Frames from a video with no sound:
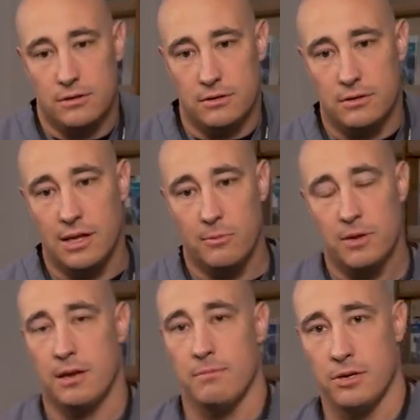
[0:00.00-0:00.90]
so that we
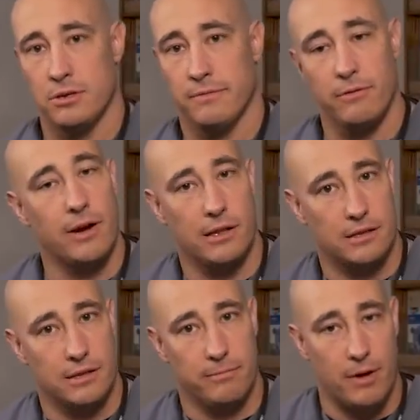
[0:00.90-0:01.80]
can measure for
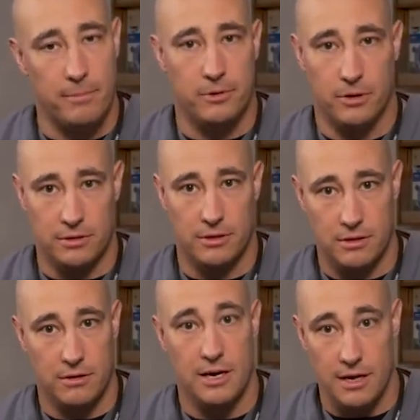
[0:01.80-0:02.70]
relative proptosis
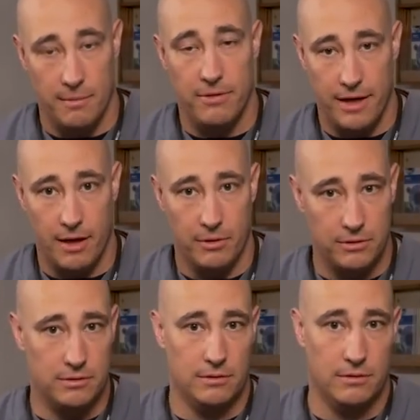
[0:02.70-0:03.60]
or
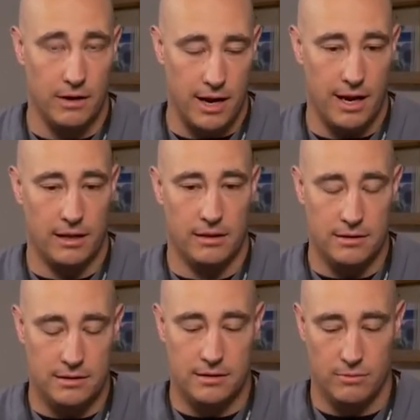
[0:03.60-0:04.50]
enophthalmos, okay?
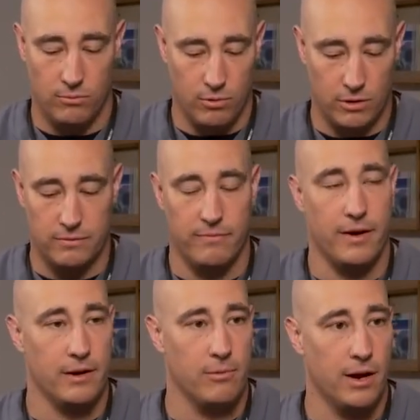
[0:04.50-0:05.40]
This works
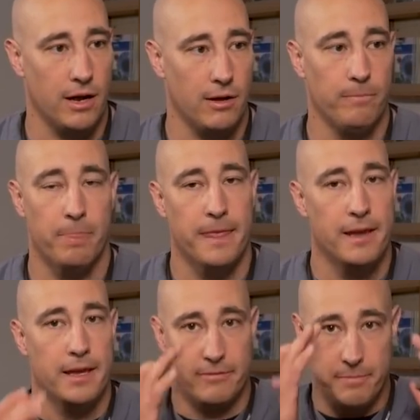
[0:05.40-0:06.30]
very well
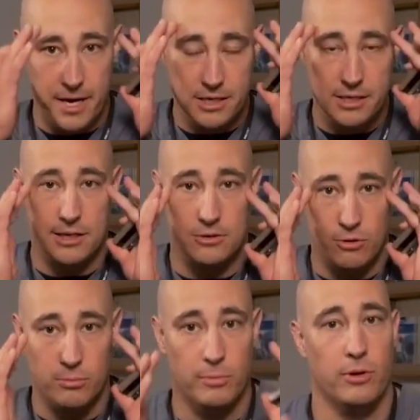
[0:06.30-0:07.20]
if a patient has
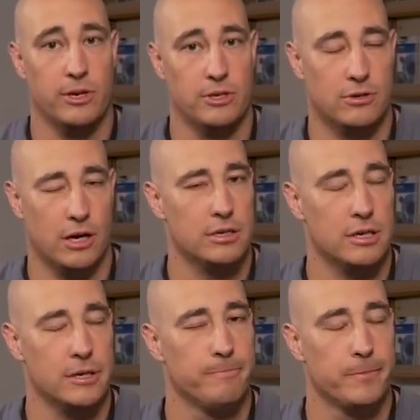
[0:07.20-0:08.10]
normal bony
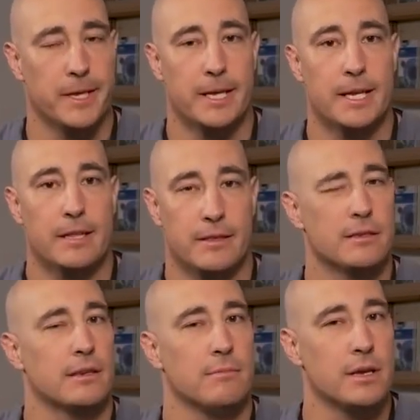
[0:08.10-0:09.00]
structure.
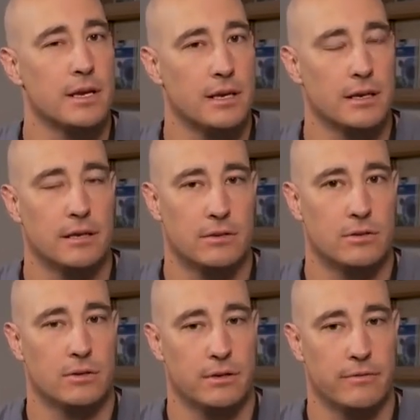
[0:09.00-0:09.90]
This can be
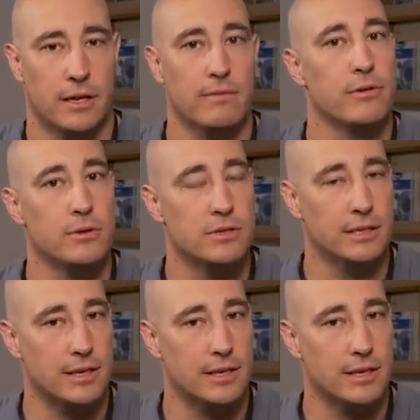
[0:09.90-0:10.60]
sort of a confusing